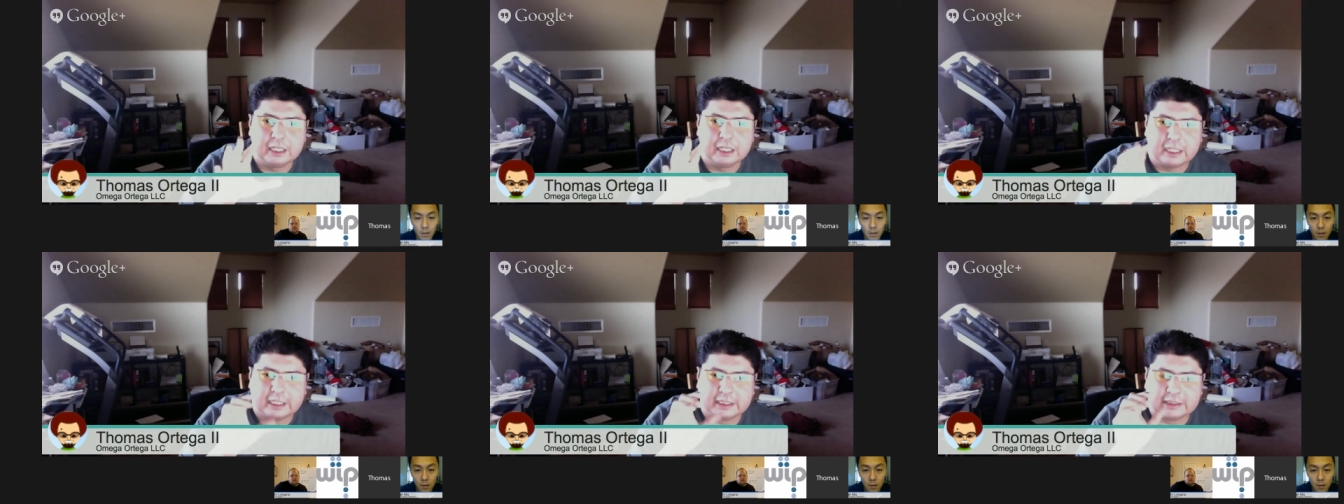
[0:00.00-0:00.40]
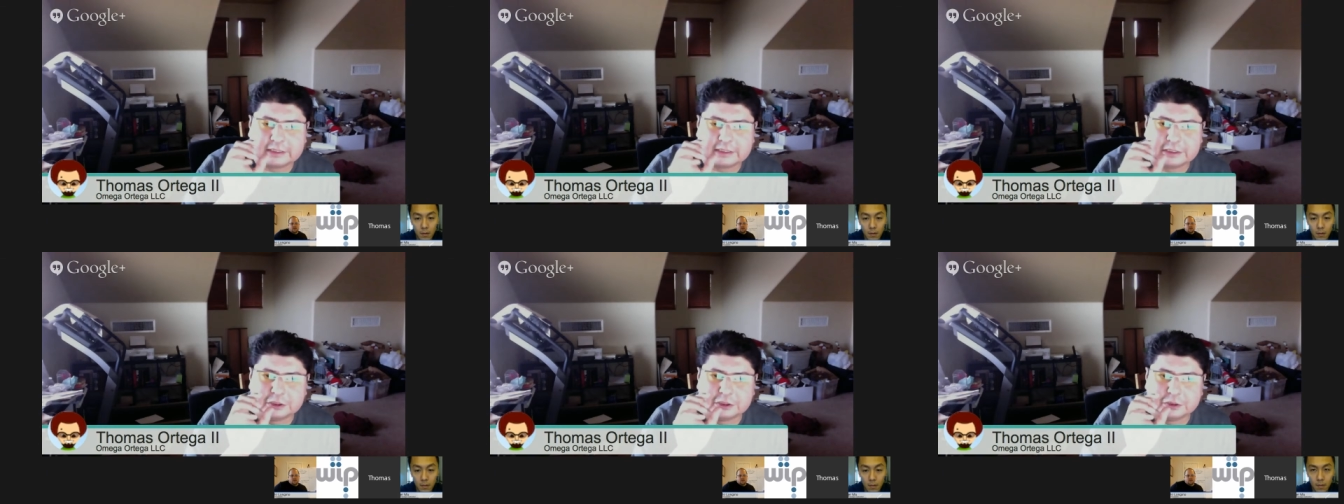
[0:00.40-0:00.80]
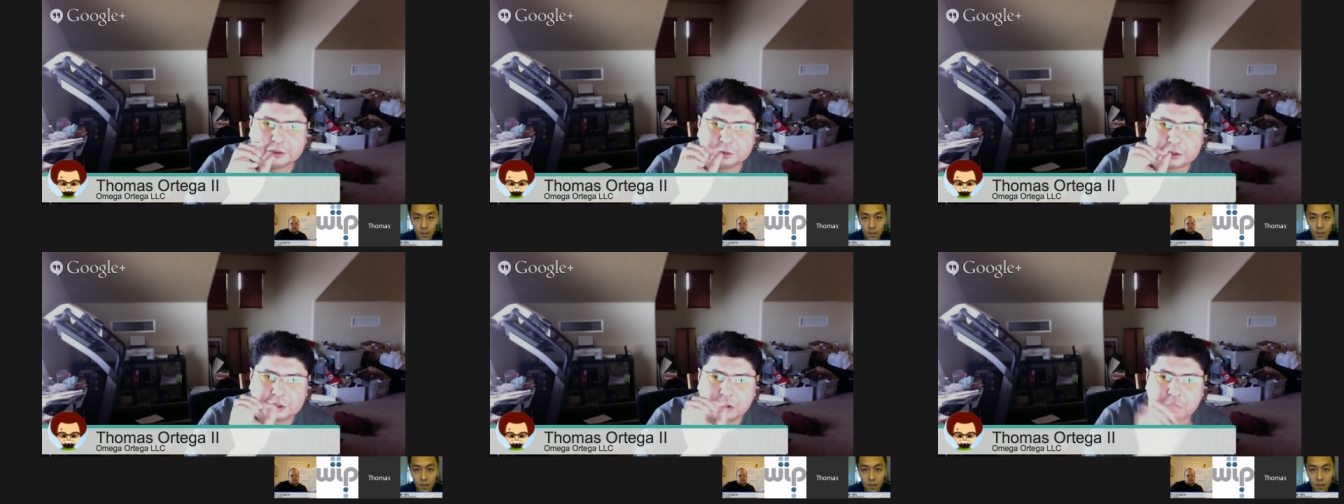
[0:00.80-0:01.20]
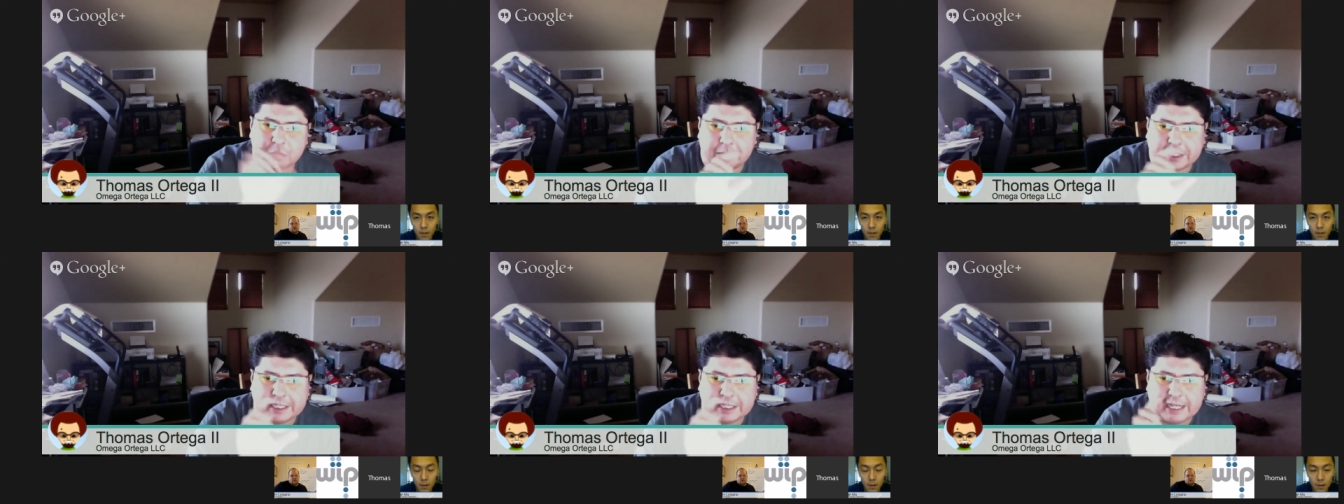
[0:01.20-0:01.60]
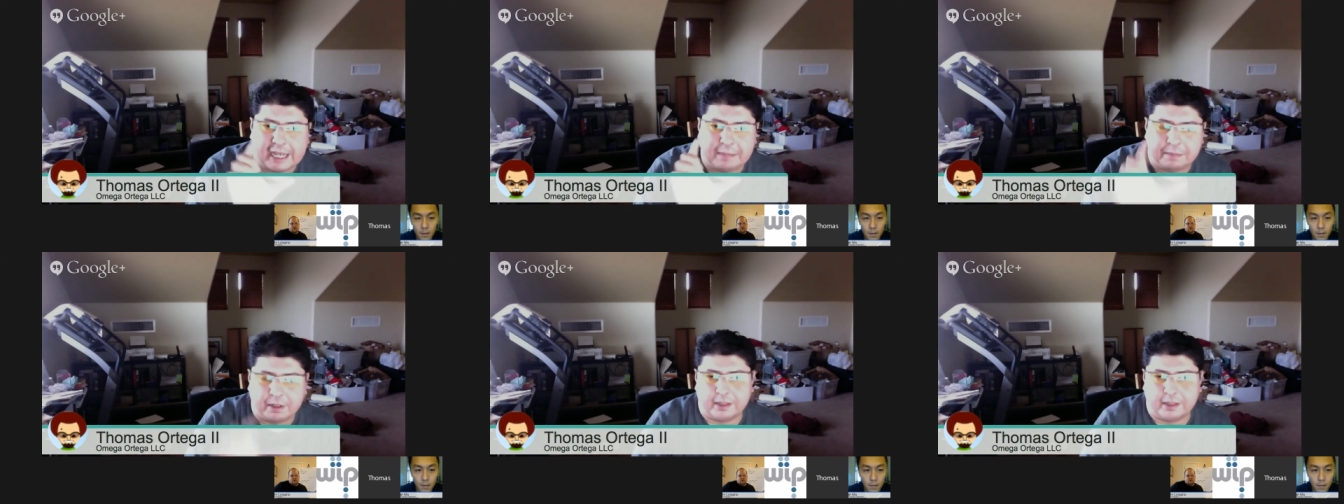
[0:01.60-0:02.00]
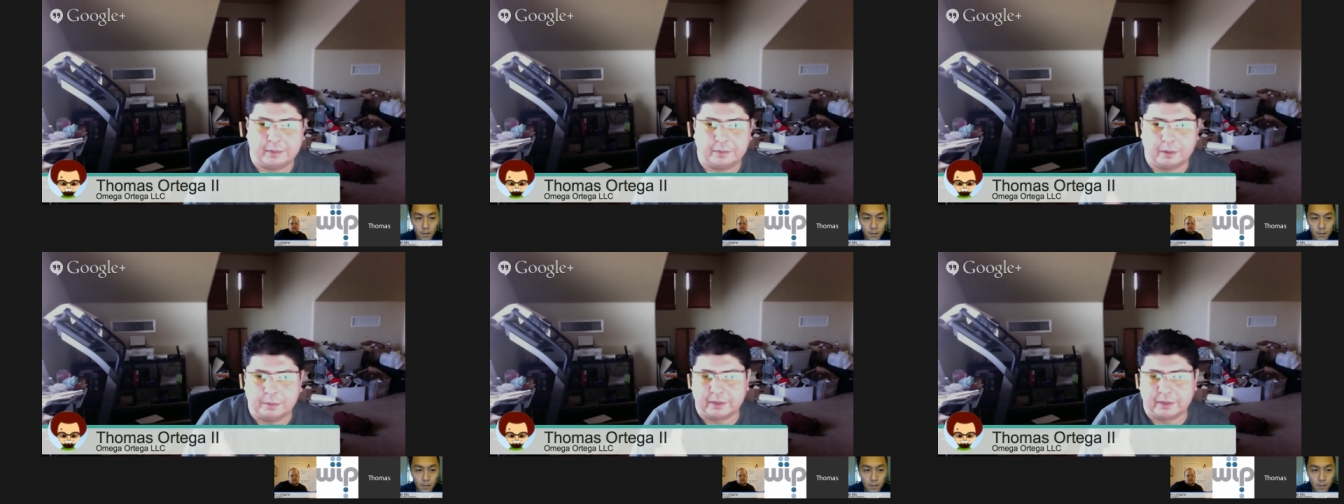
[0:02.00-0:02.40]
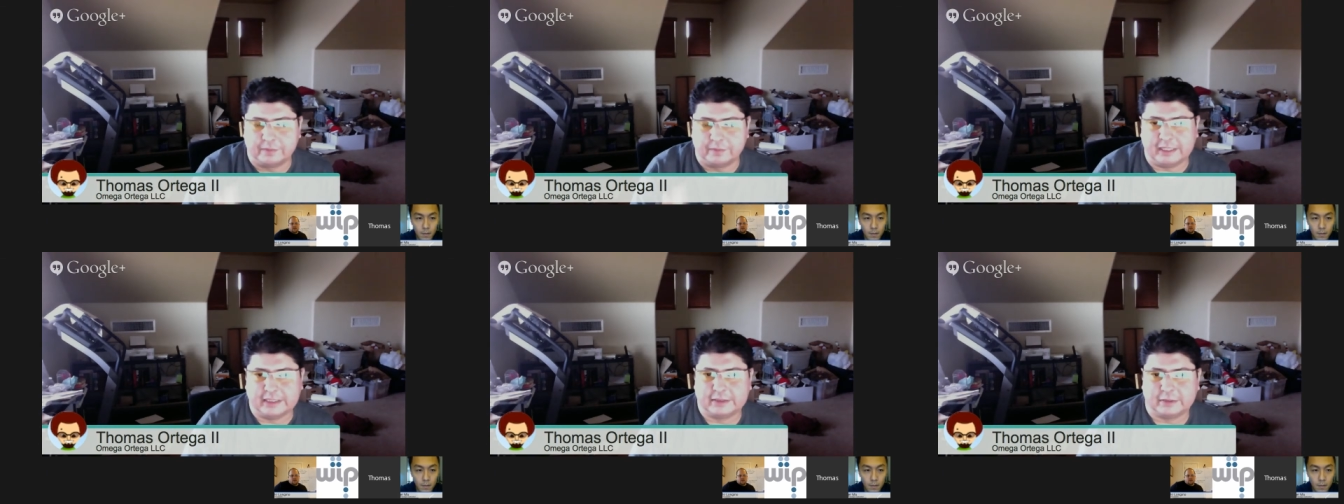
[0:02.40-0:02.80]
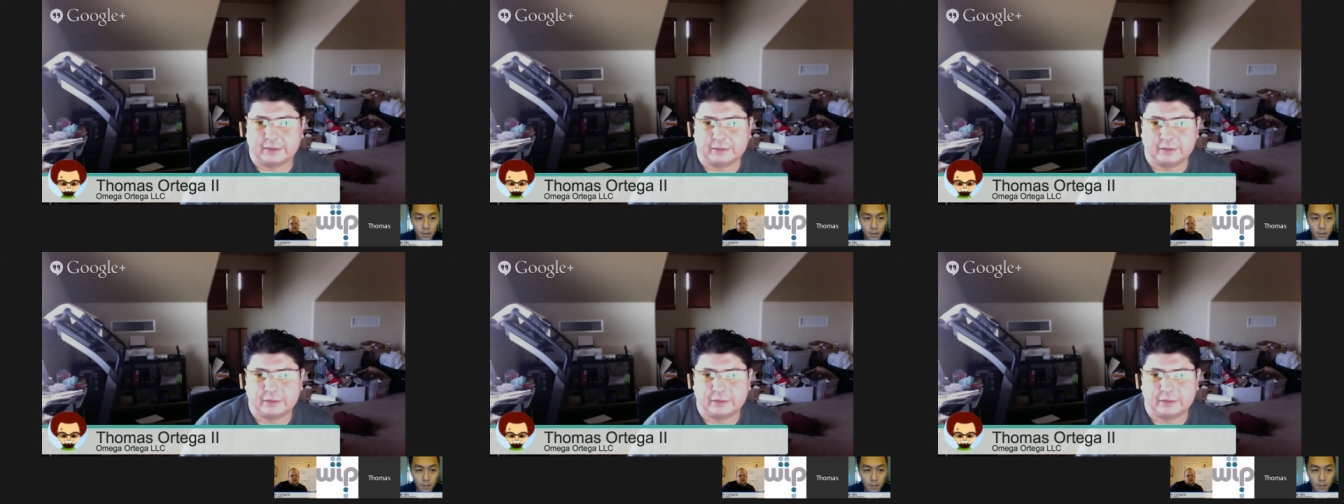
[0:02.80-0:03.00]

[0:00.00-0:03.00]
is to show a working app on a mobile device.